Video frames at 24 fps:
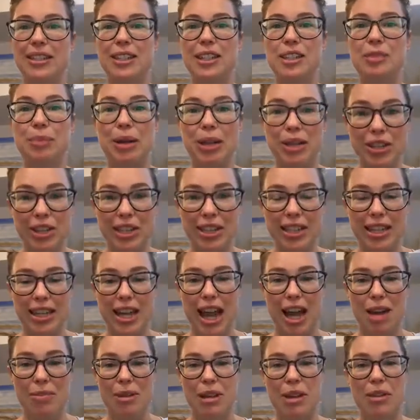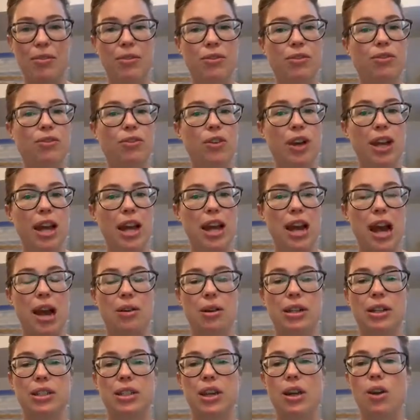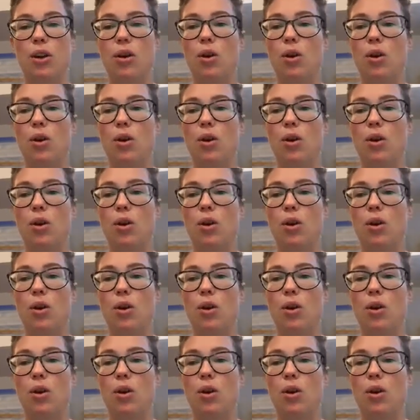Specialist Academy, 48 hours,